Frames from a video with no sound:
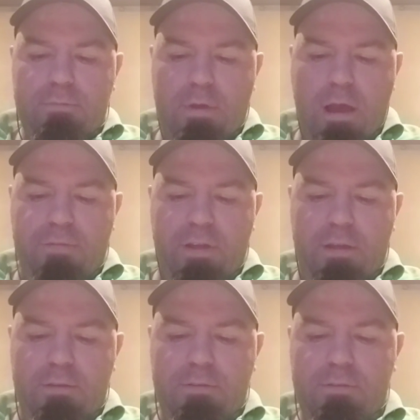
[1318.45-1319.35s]
I have
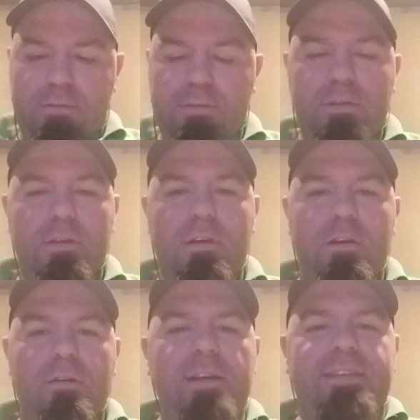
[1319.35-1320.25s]
a.
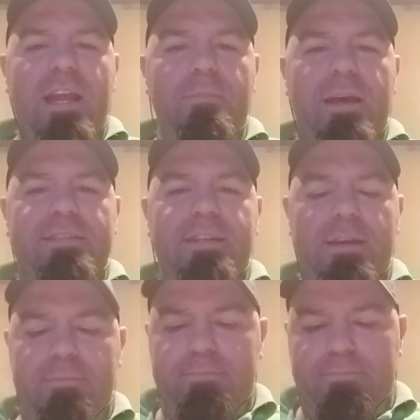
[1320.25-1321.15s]
That's kind of messed up.